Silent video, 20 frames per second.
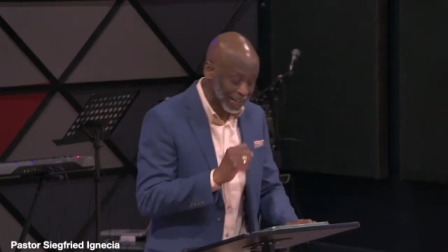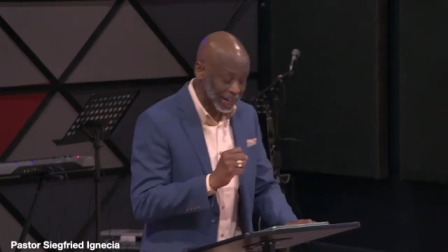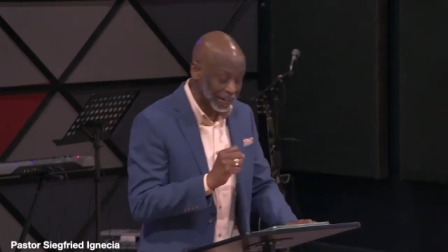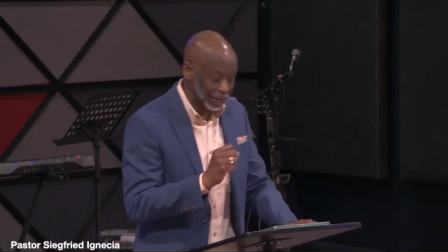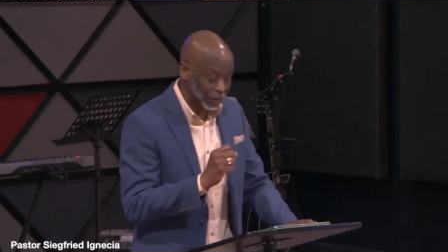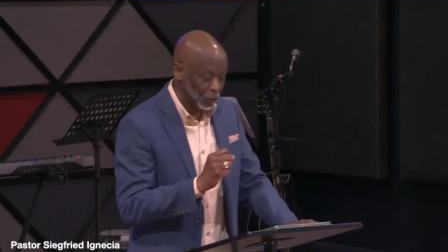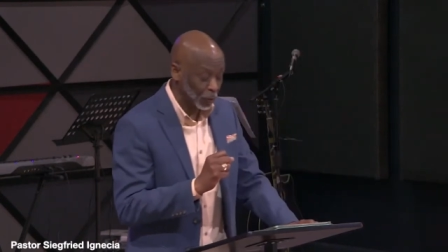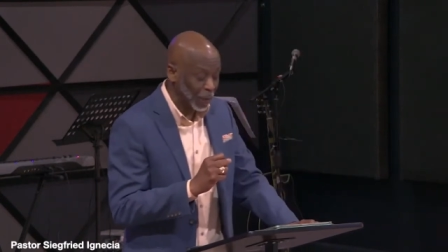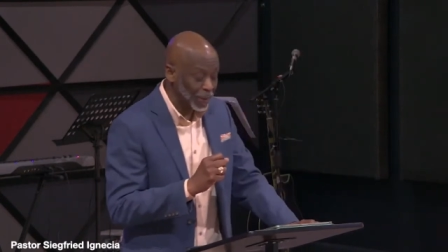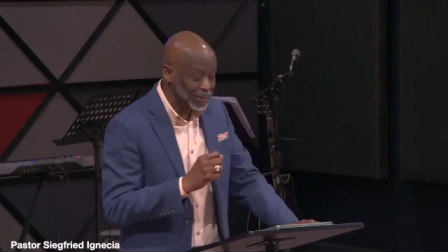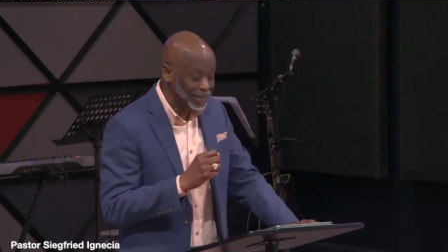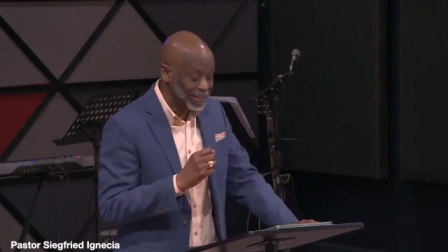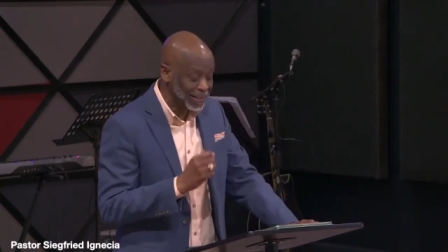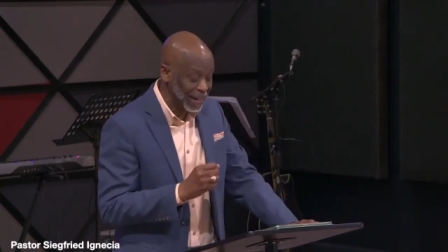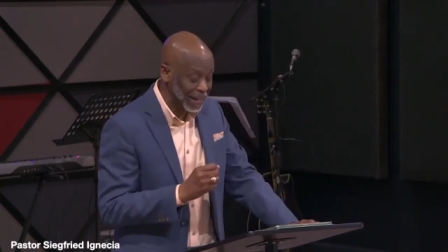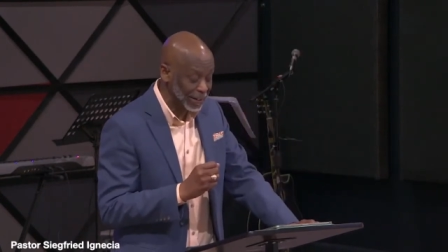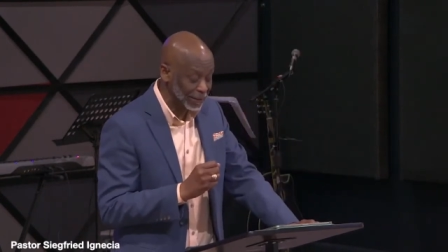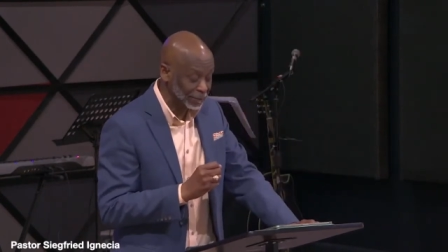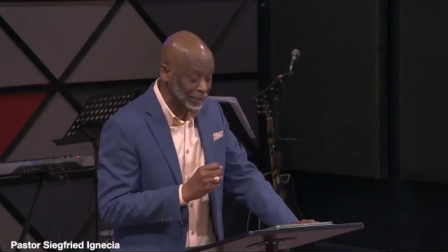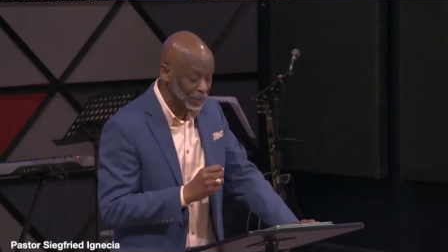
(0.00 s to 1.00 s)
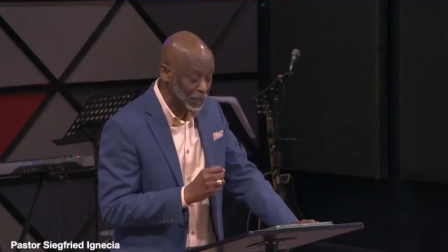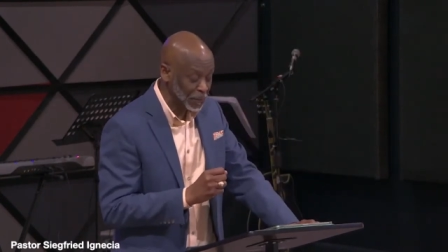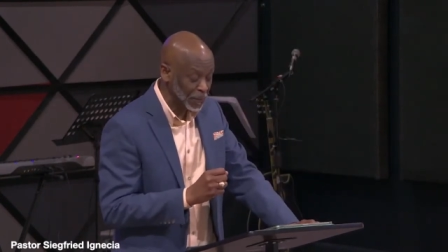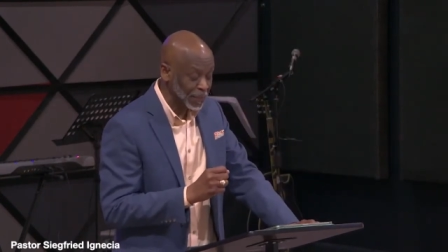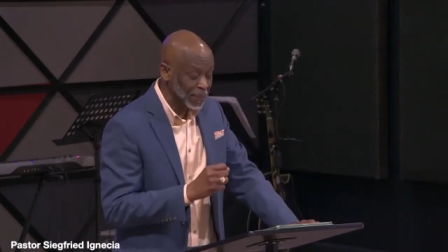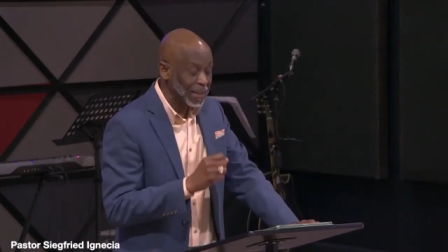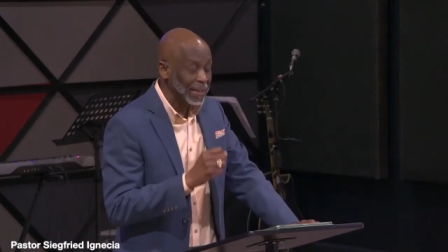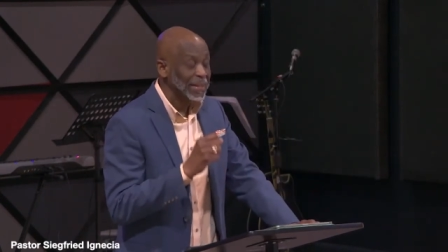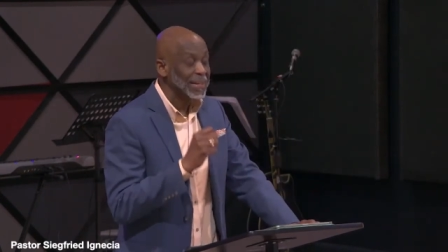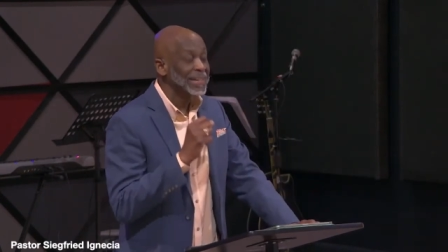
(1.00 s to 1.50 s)
sin. What's sin?
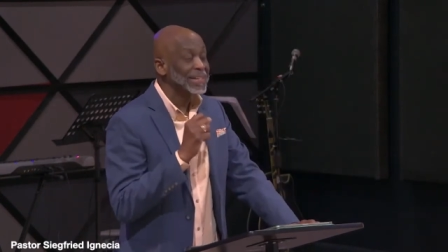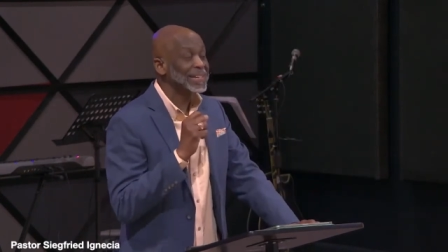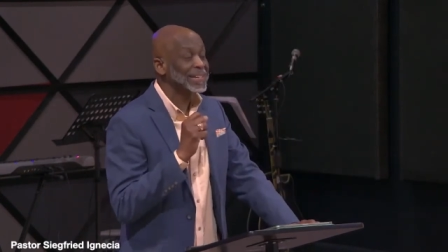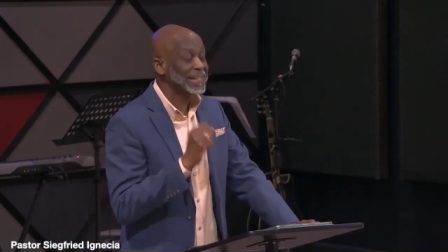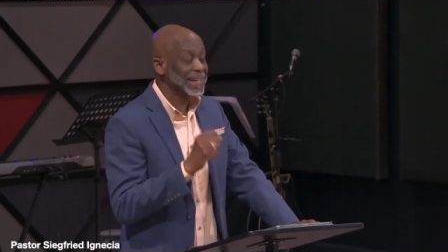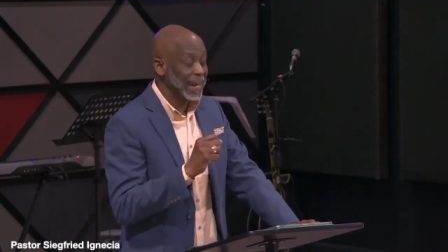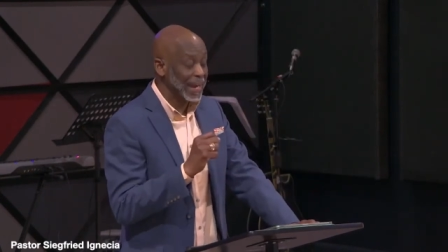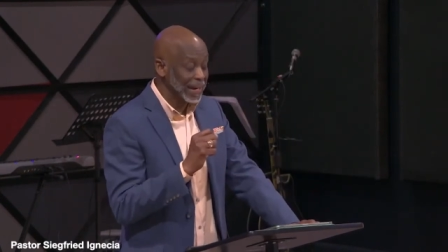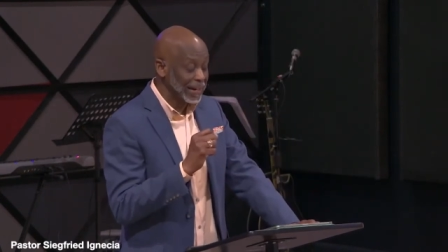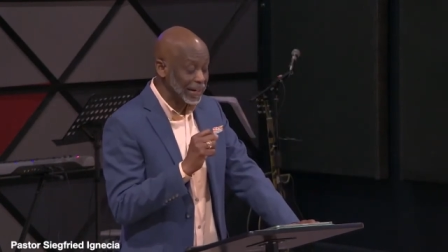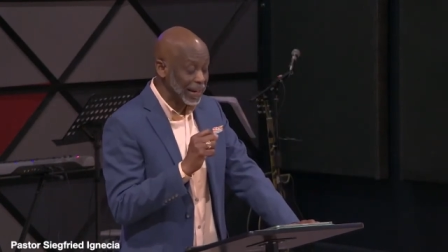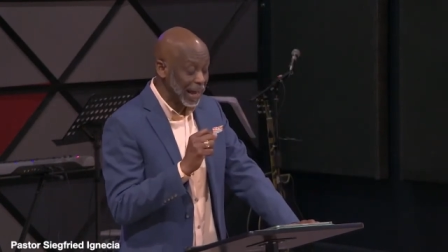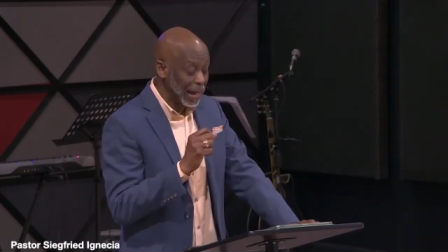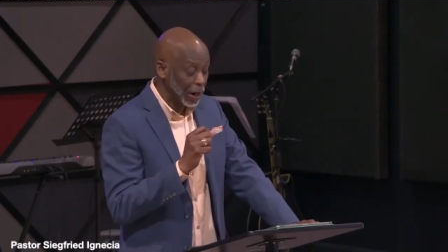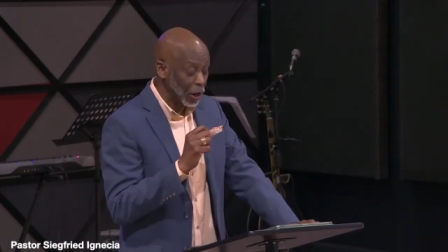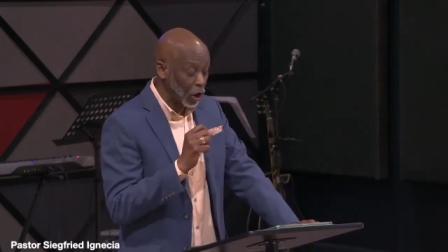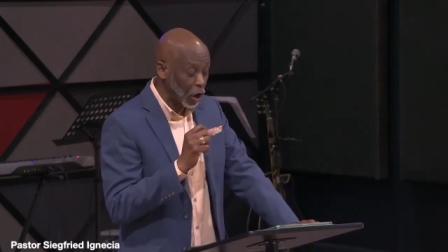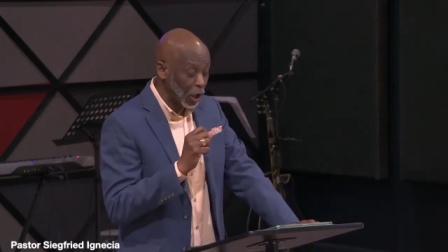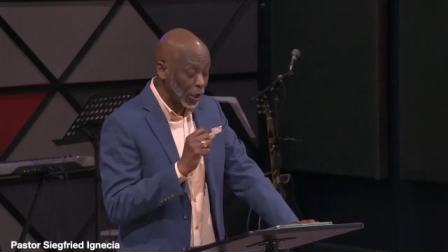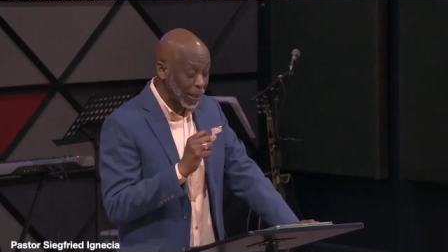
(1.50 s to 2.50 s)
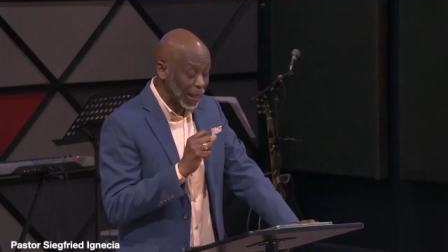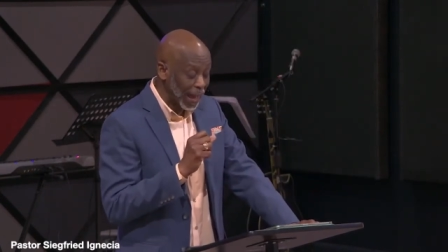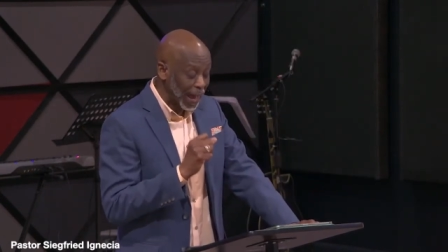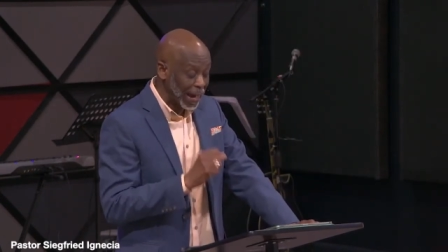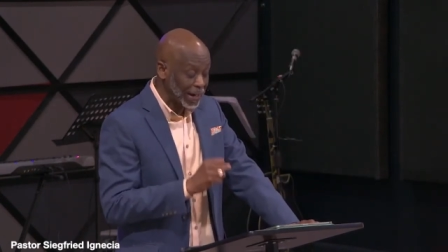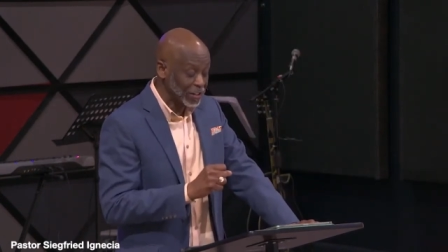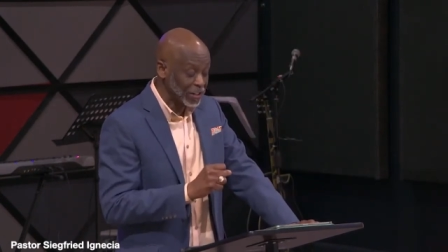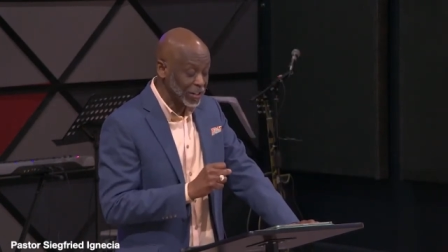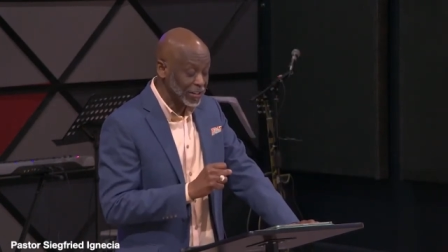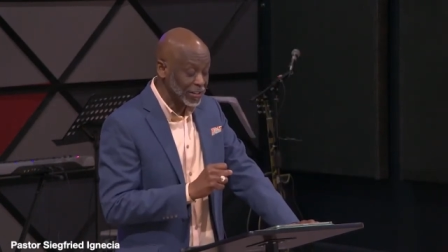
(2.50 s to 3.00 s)
Sin are all
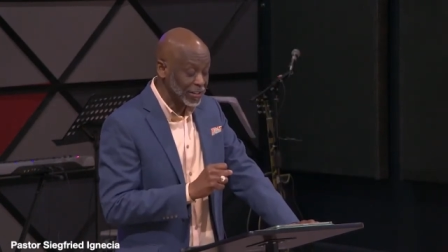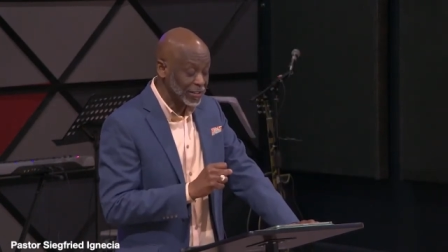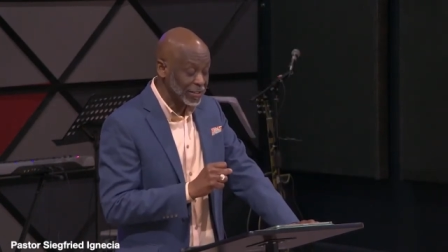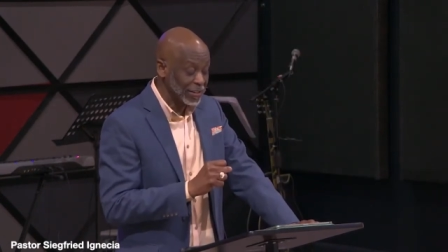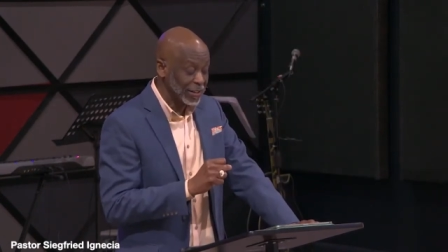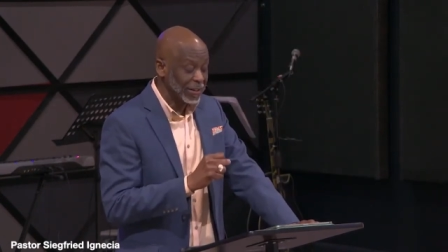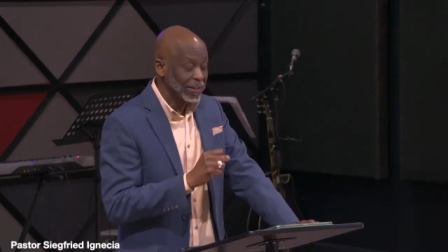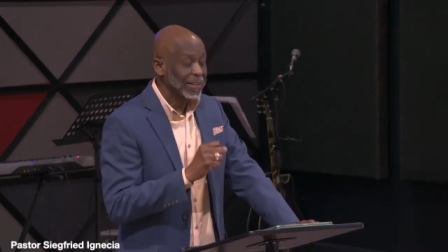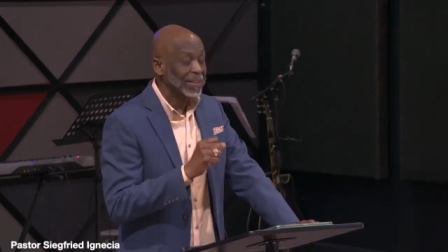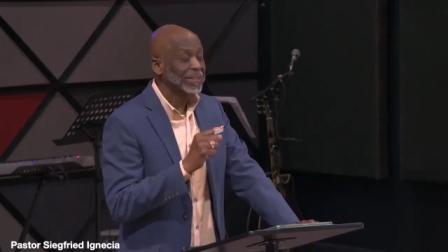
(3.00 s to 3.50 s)
actions